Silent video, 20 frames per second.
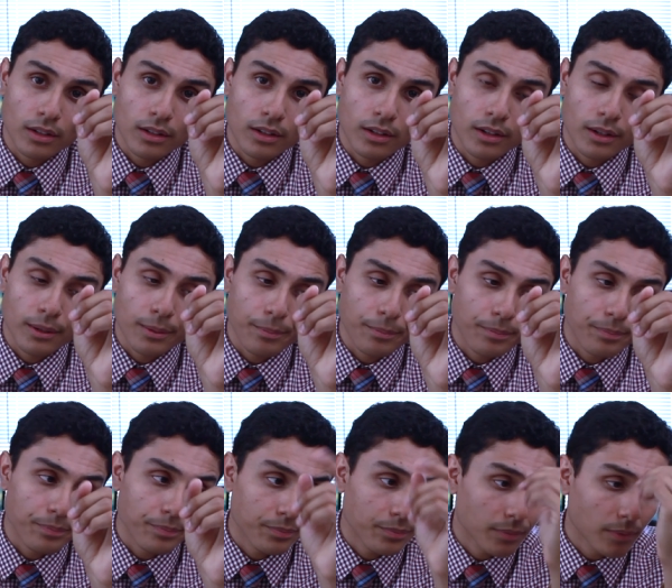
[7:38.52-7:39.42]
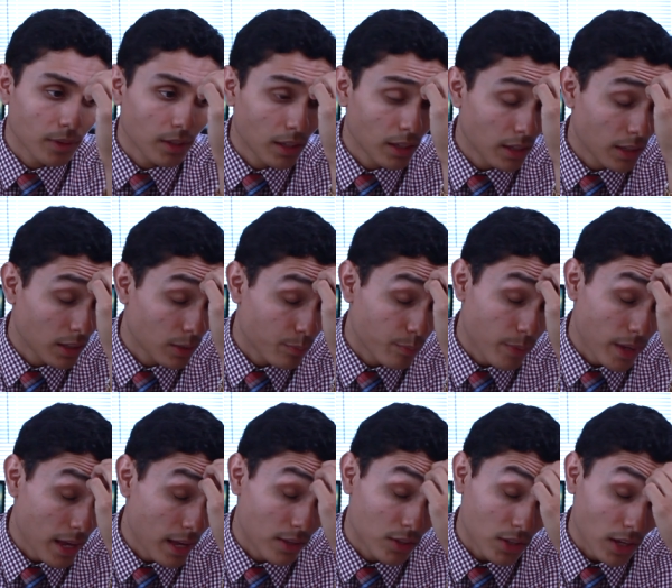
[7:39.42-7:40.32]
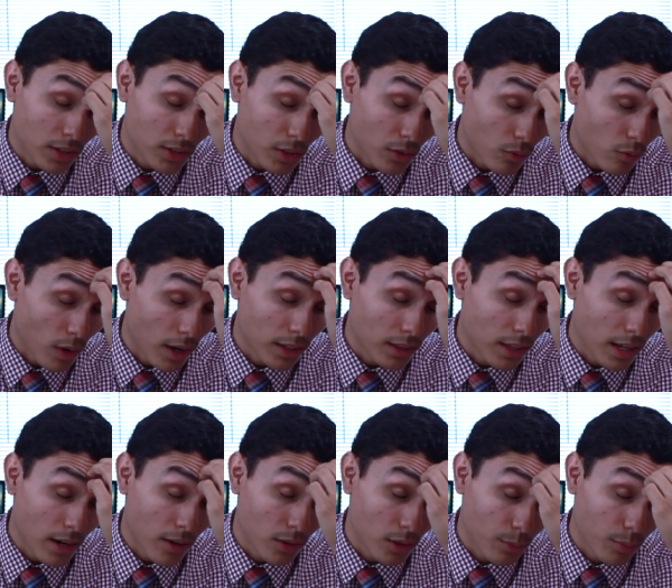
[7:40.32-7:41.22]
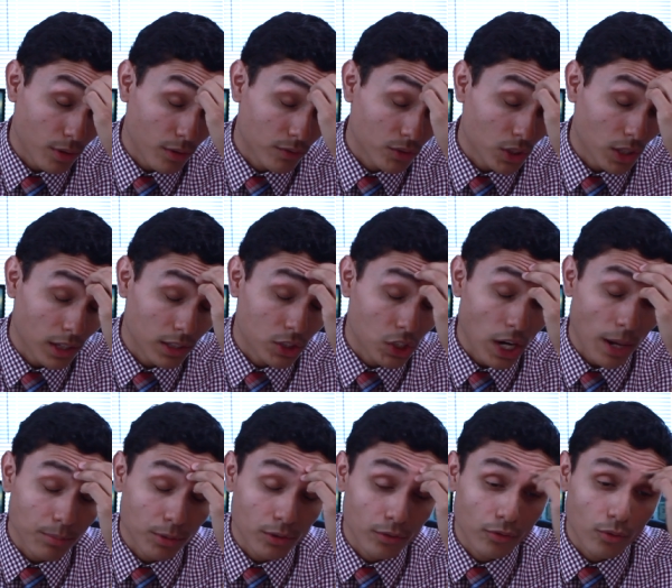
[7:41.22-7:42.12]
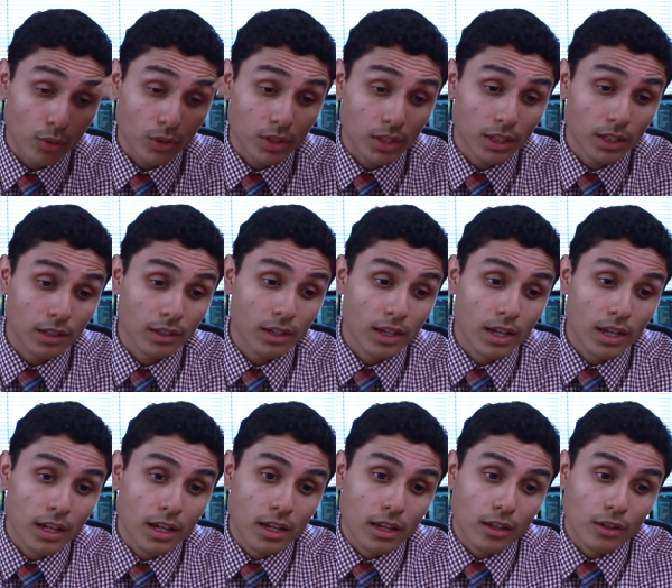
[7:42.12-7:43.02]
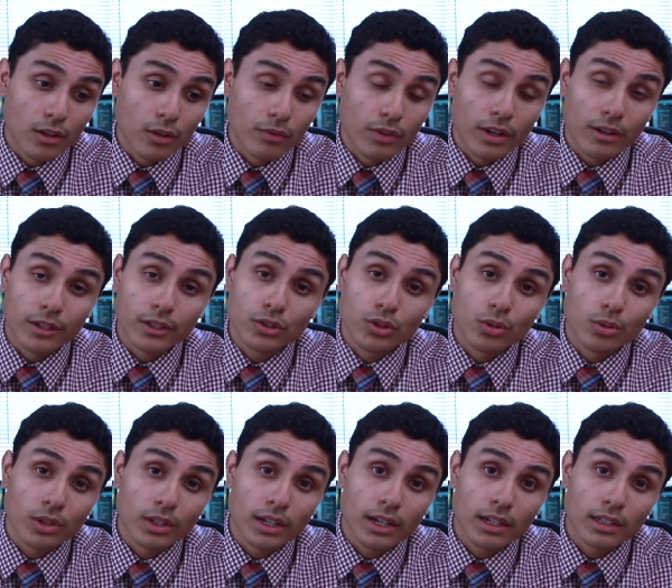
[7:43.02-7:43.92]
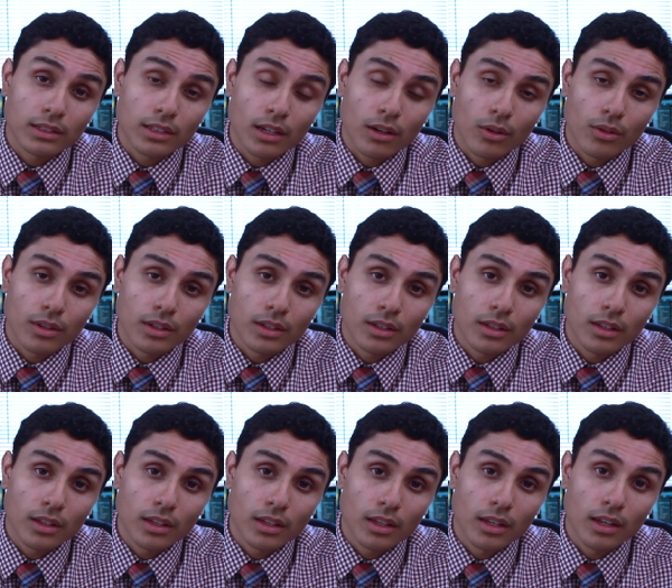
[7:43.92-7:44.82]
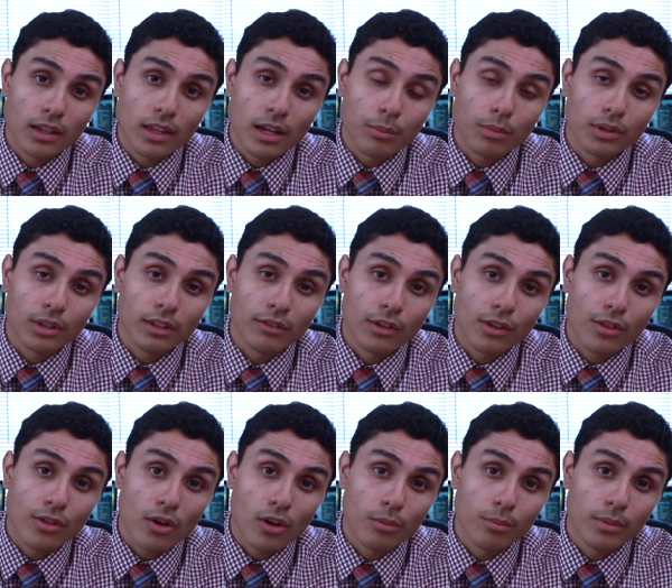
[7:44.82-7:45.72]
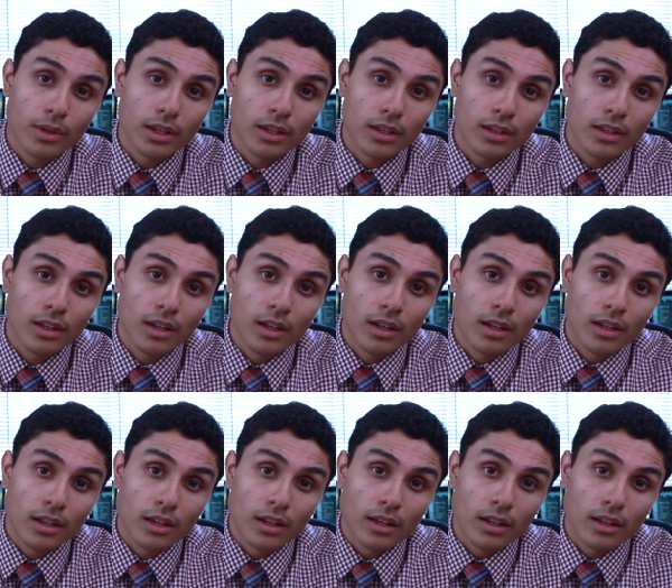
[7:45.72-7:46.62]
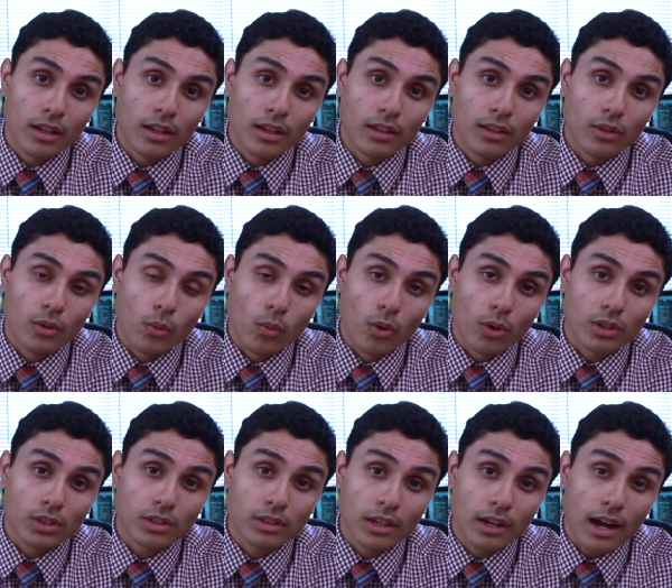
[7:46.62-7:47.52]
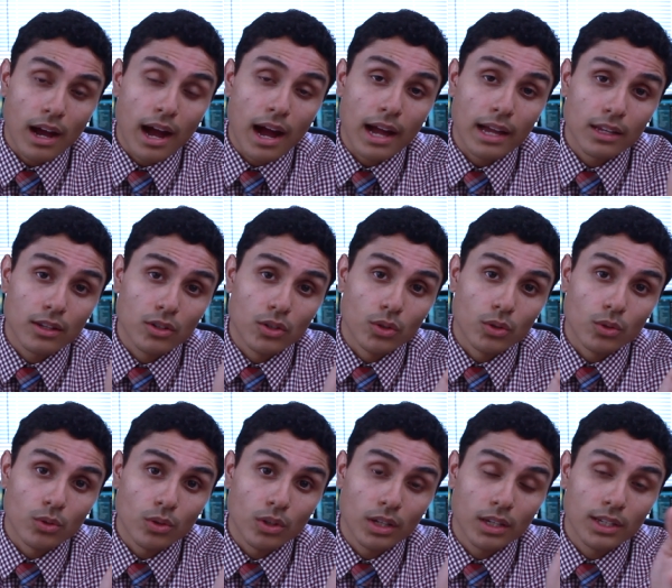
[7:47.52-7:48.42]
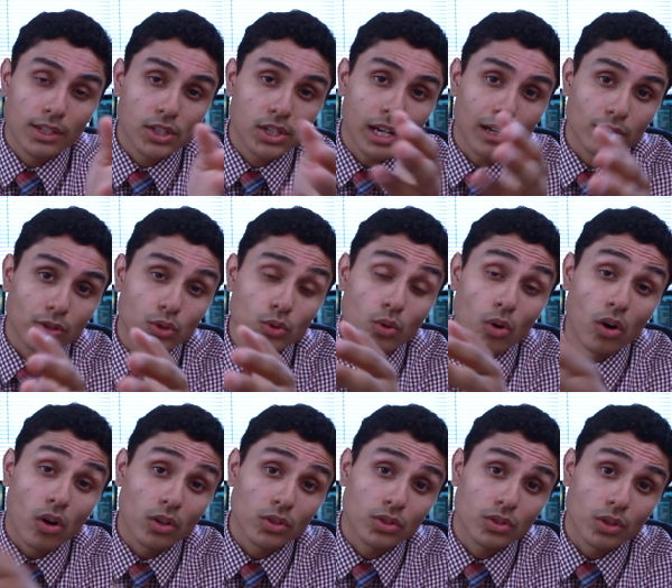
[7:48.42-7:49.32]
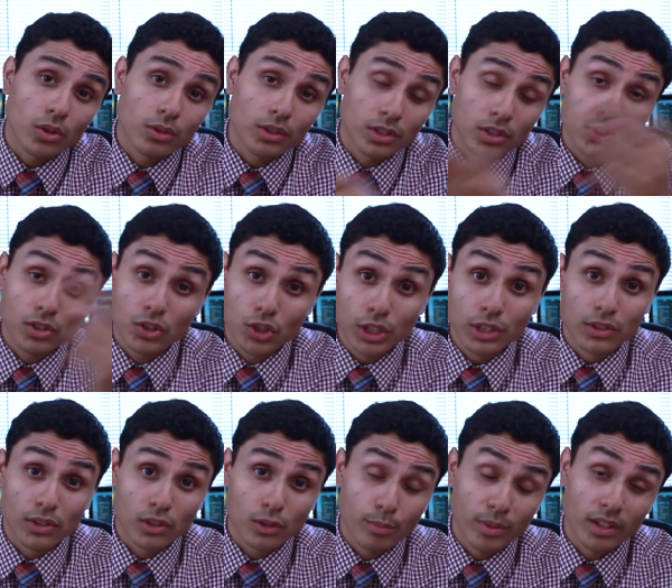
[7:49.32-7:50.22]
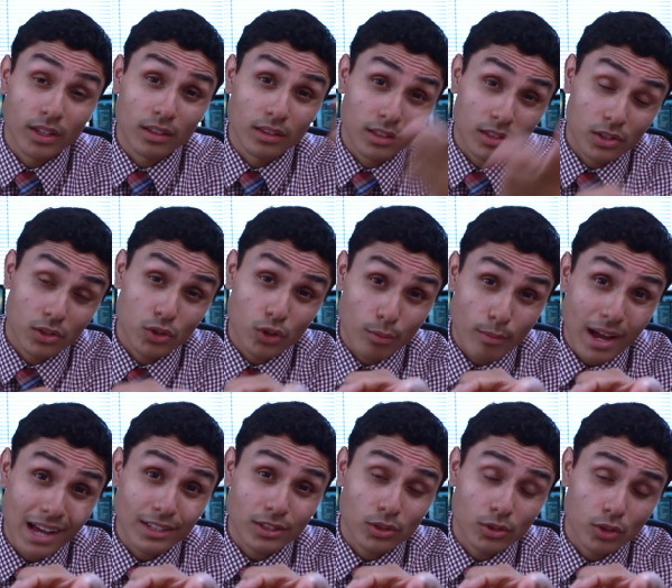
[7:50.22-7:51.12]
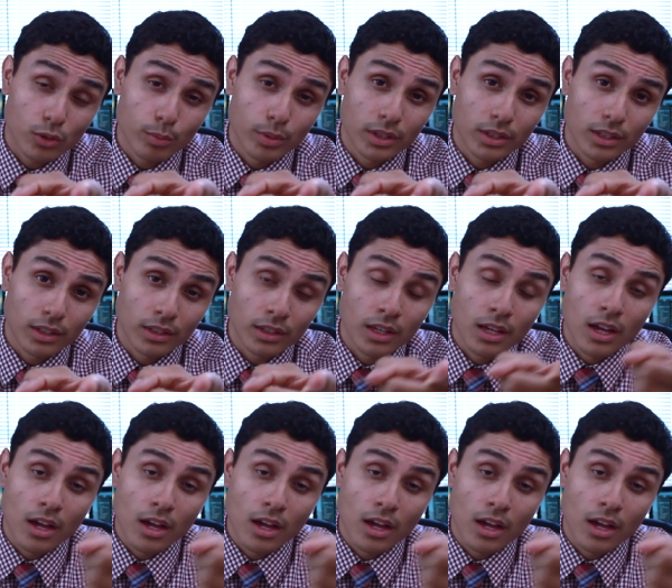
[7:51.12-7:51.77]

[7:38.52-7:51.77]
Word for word: Um, it, it says it right there in the book of John, chapter fourteen. You know, very truly I tell thee, he that believeth on me, the works that I do, he shall do also. This is Jesus speaking. This is your master speaking,